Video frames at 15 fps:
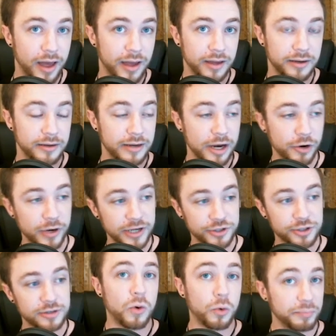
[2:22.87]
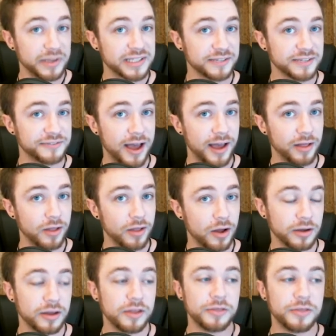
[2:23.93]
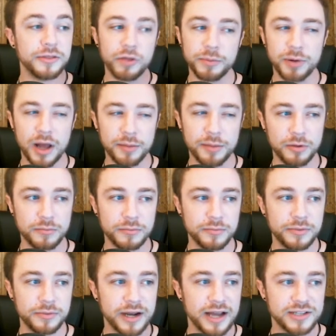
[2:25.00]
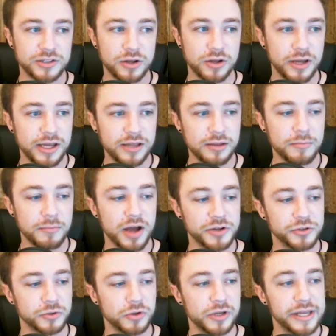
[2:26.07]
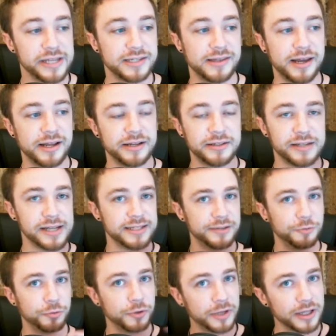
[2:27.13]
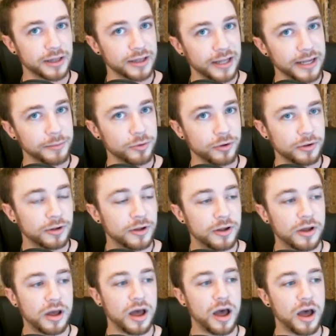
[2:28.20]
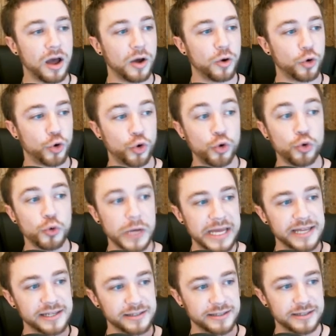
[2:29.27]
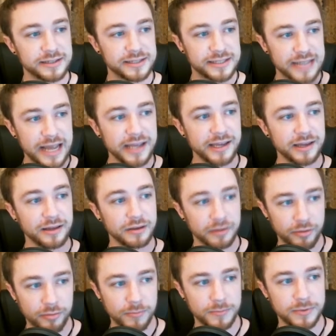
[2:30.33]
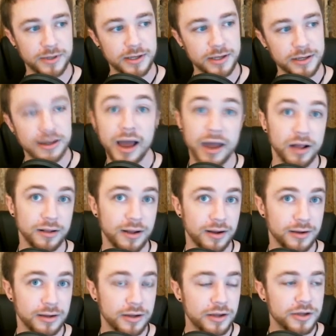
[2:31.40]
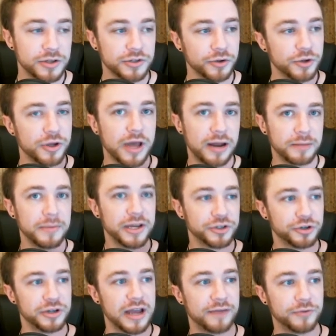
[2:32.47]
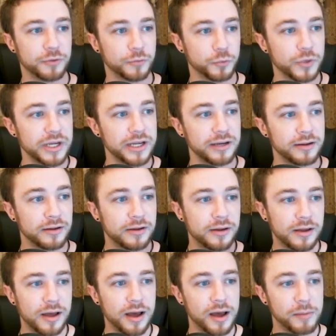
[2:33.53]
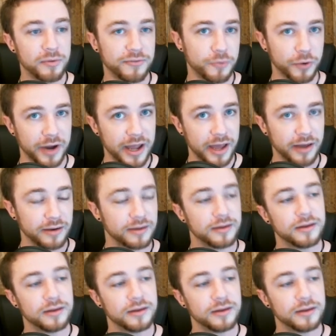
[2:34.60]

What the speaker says: narration or bits of dialogue. The only problem that I saw in the module is that it doesn't really label who is saying the dialogue. So you kind of make sure you have to read beforehand,